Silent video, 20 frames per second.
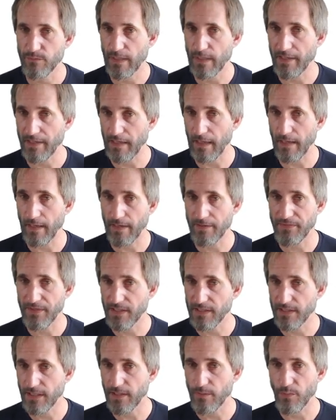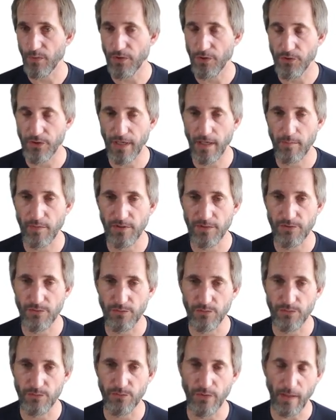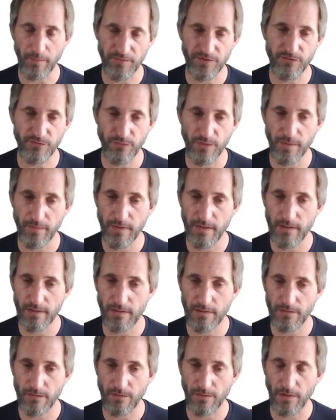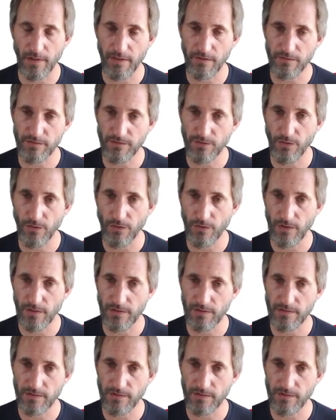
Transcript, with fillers: I, I, think they were not able to, to upstream it to the Linux kernel,